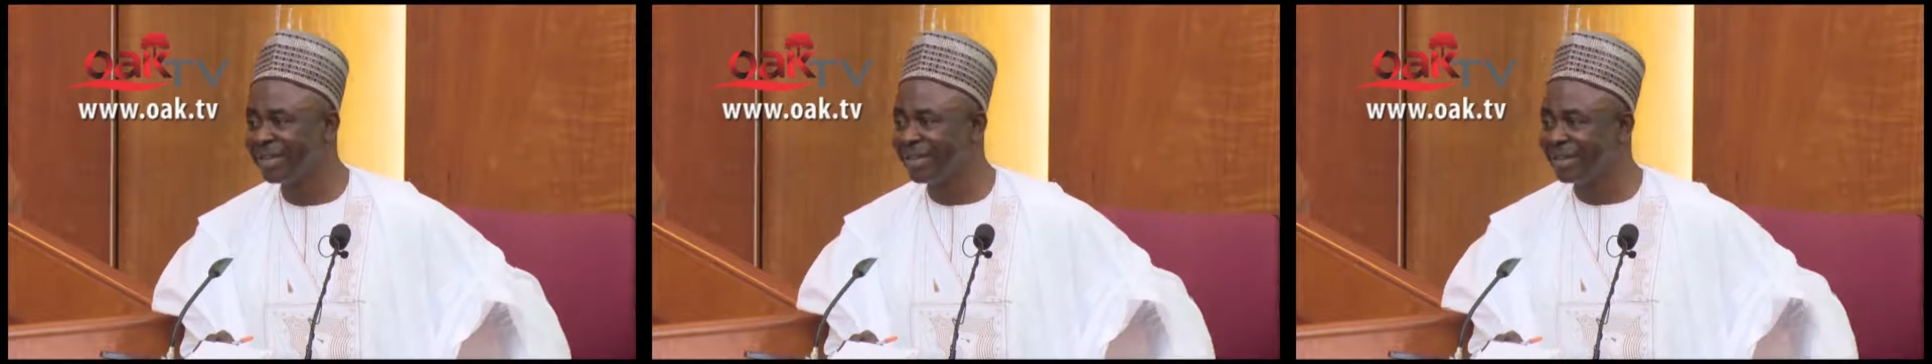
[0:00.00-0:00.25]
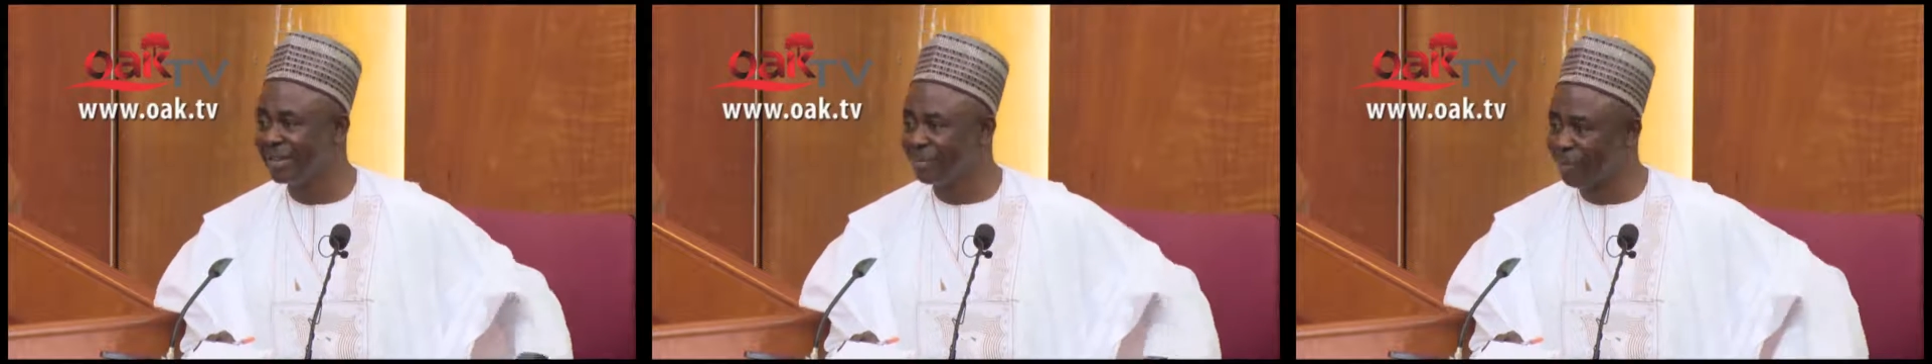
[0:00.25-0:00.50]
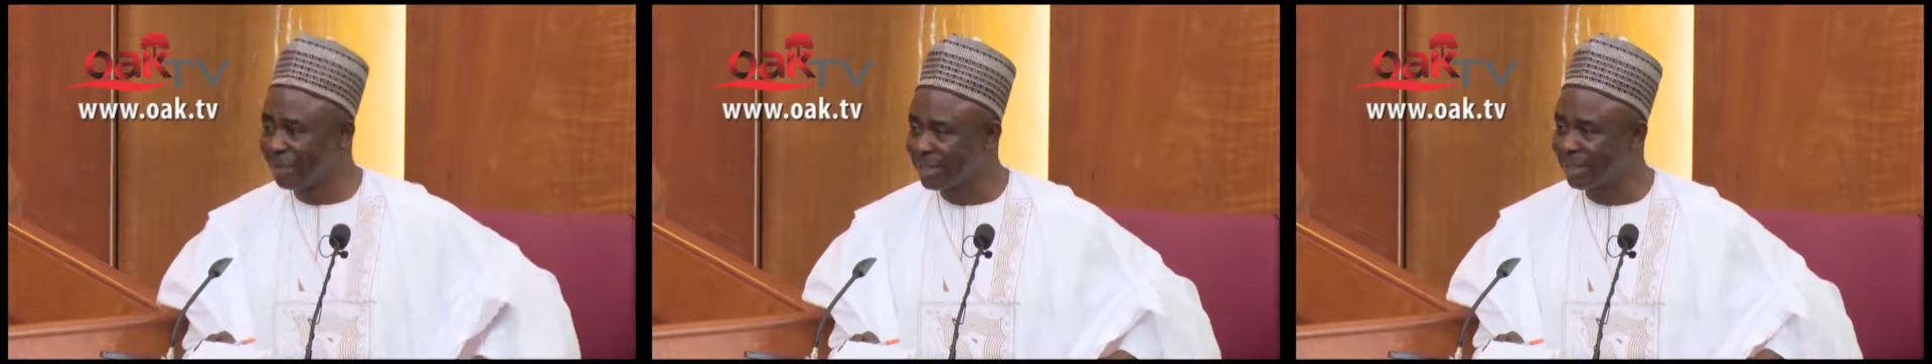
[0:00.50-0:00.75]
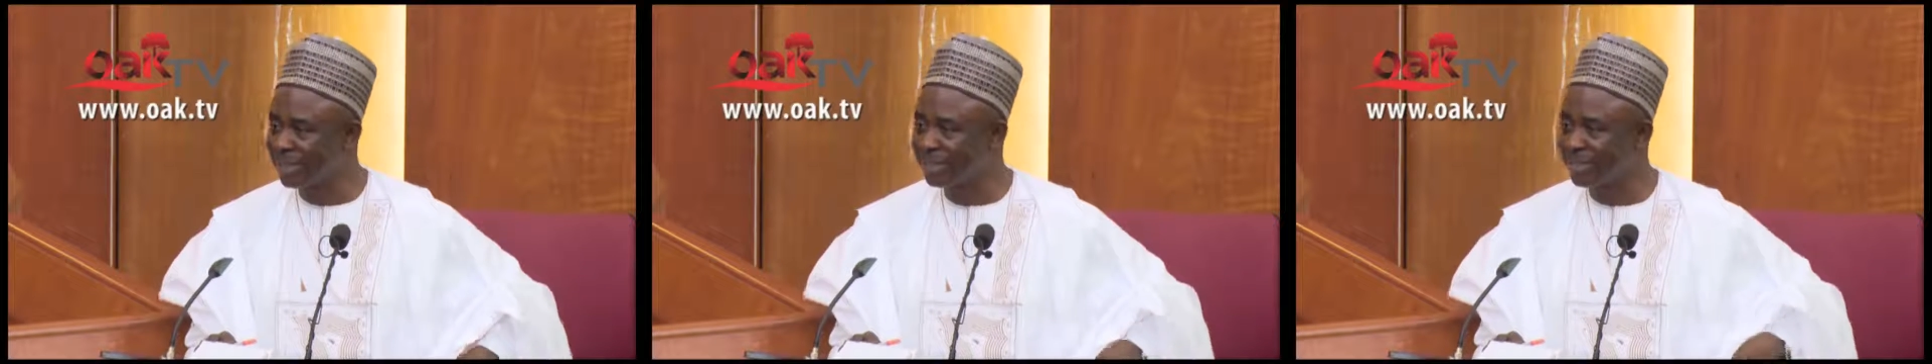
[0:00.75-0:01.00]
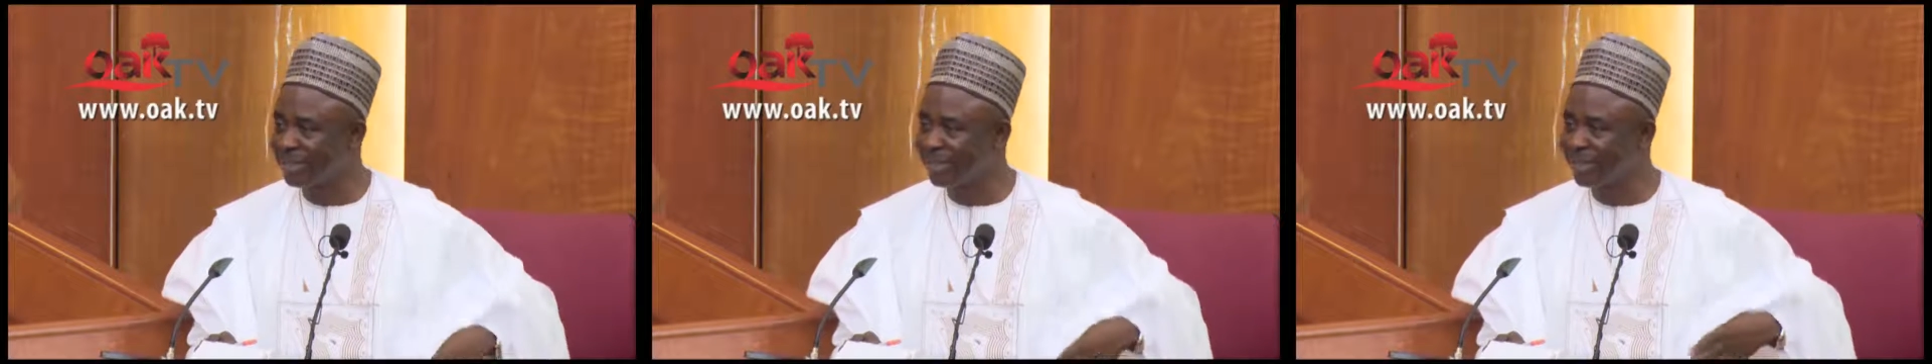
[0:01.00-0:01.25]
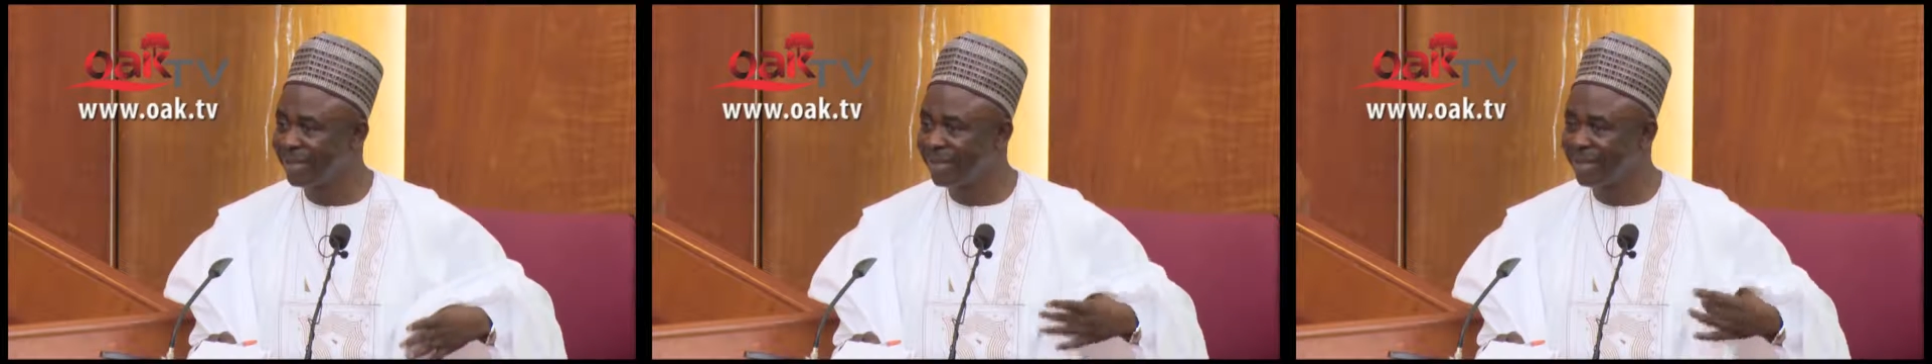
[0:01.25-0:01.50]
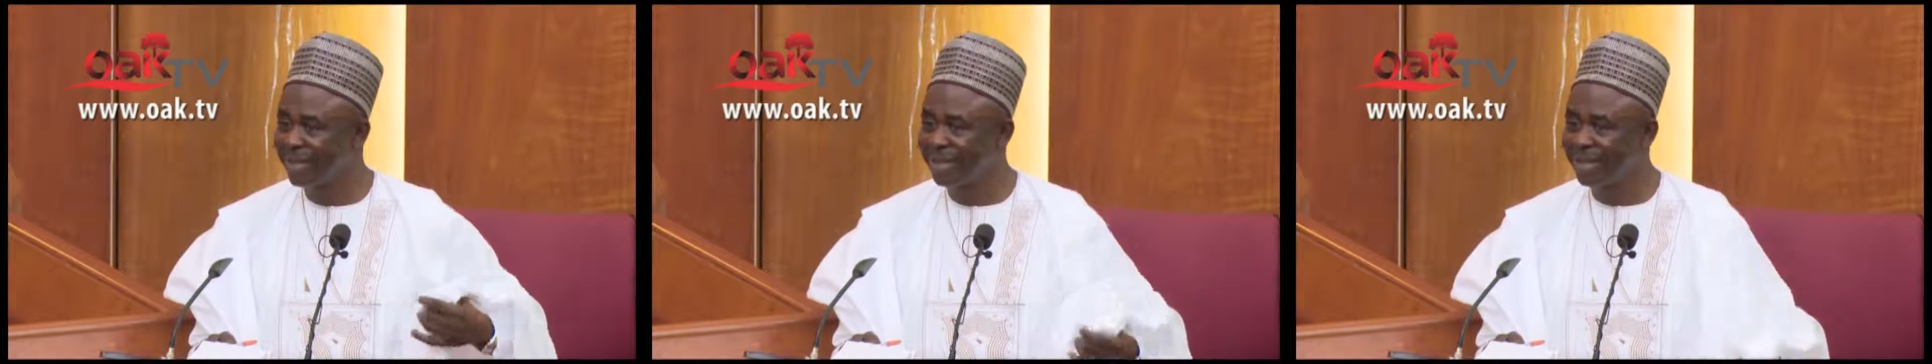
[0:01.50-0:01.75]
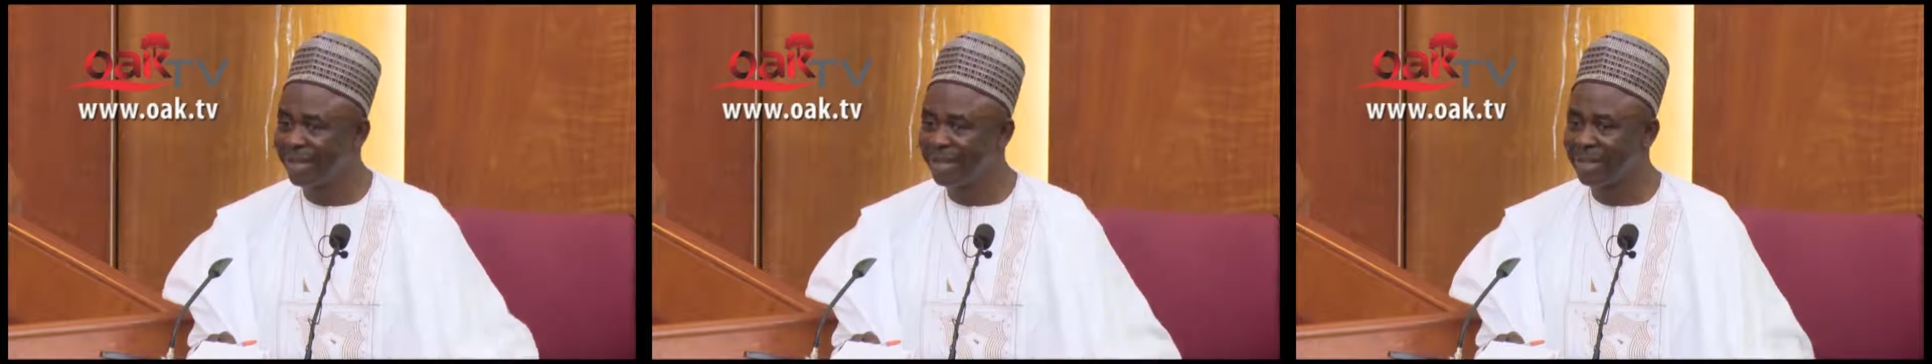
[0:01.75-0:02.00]
in the budget,
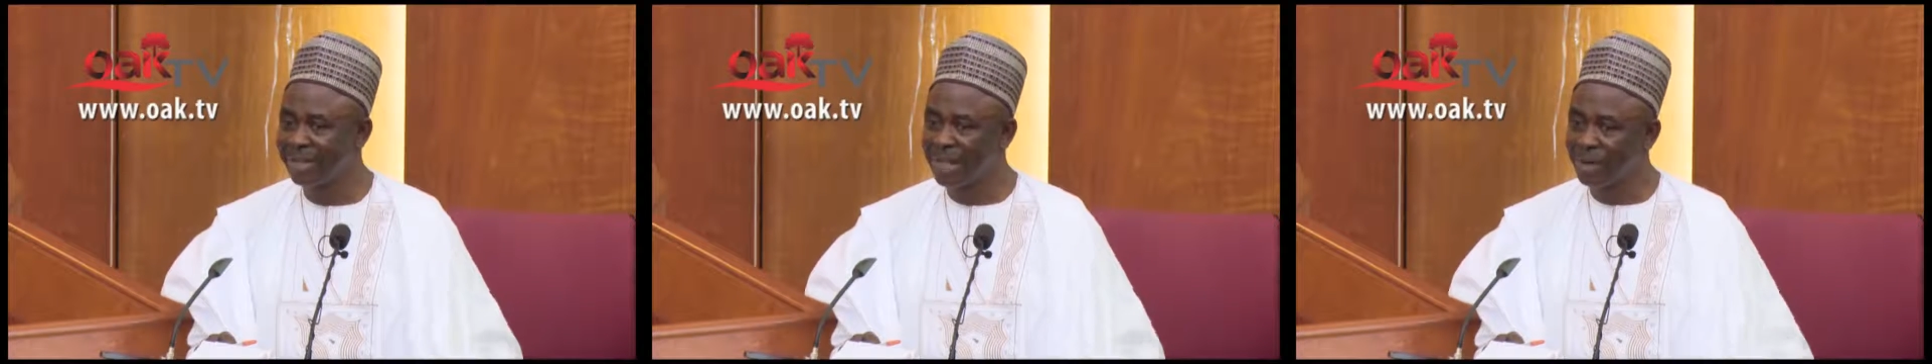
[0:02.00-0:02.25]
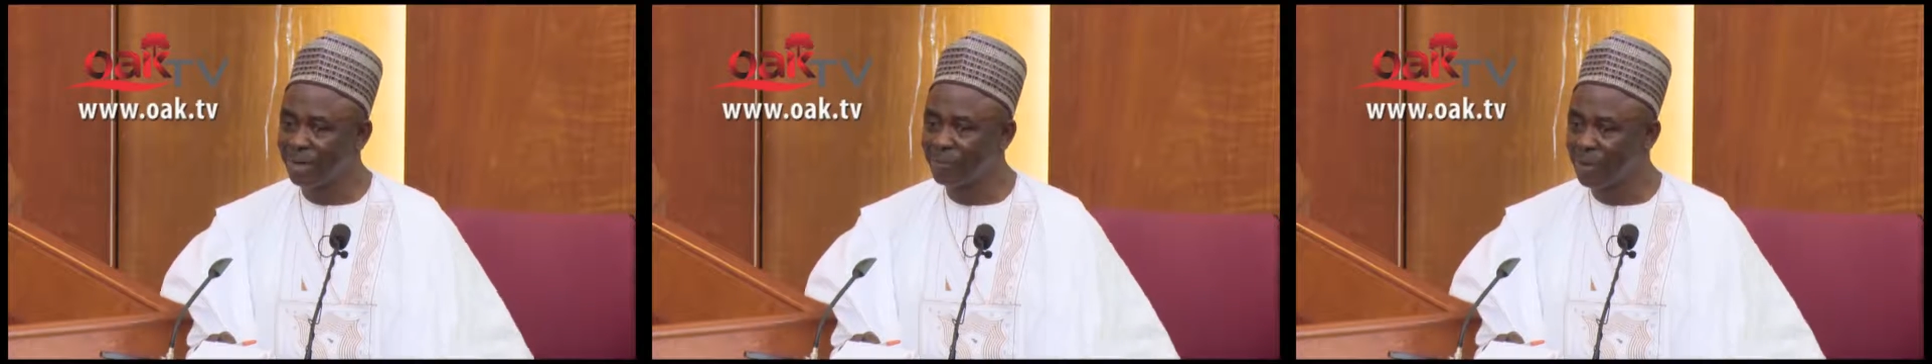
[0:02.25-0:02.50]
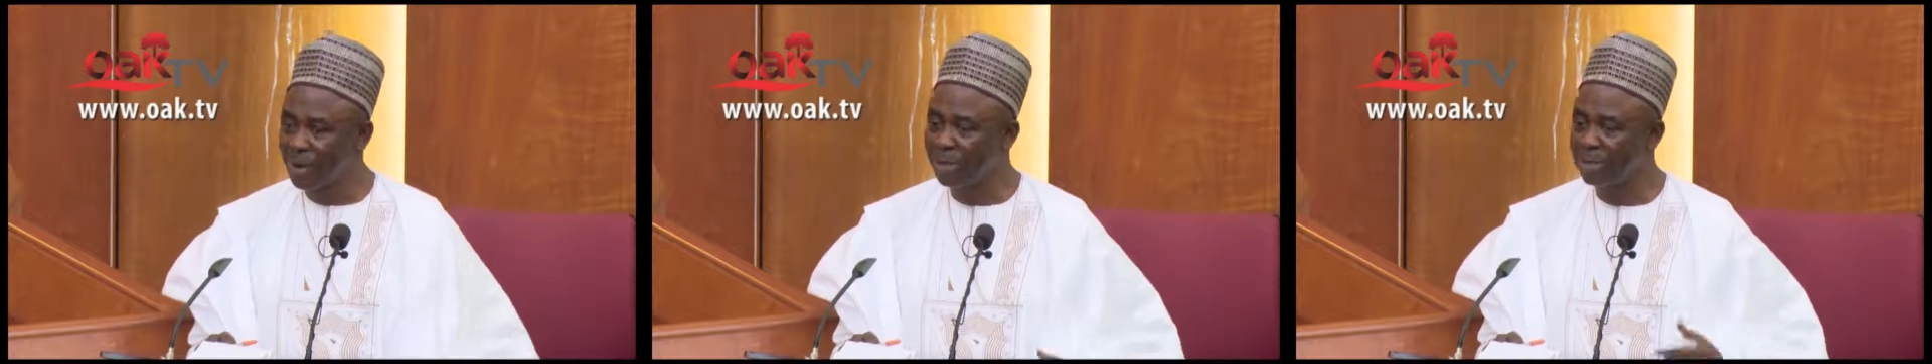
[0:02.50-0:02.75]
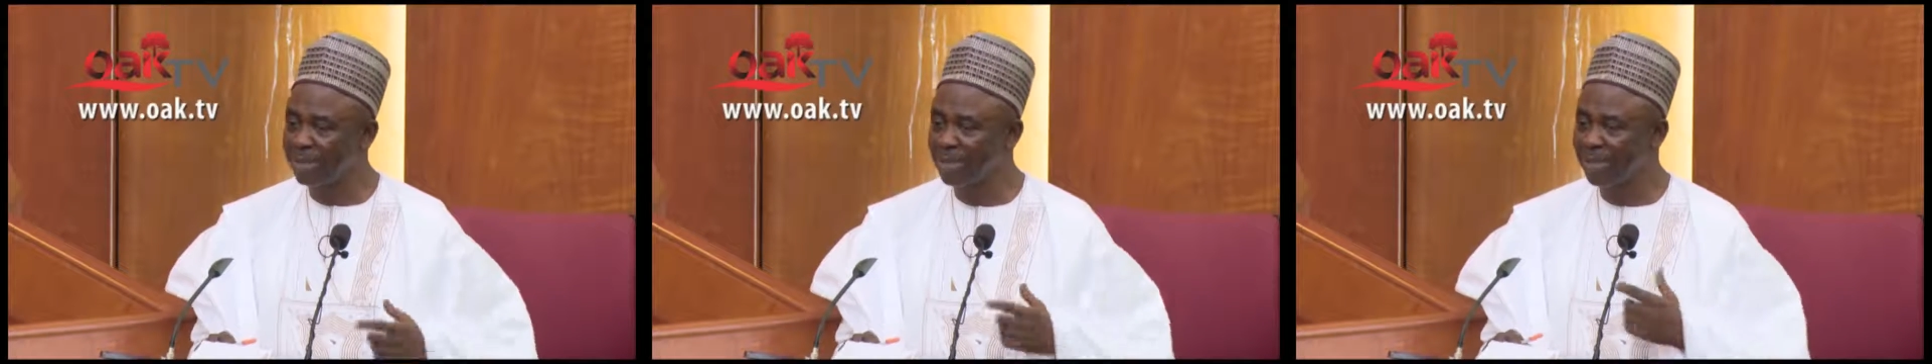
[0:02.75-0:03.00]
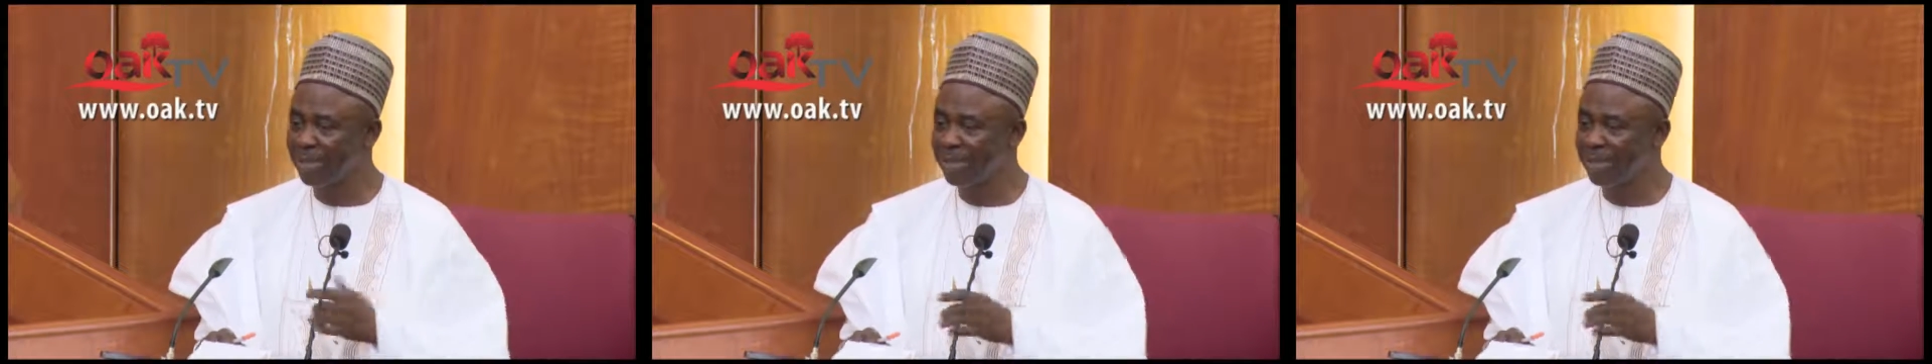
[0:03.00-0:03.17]
then of course,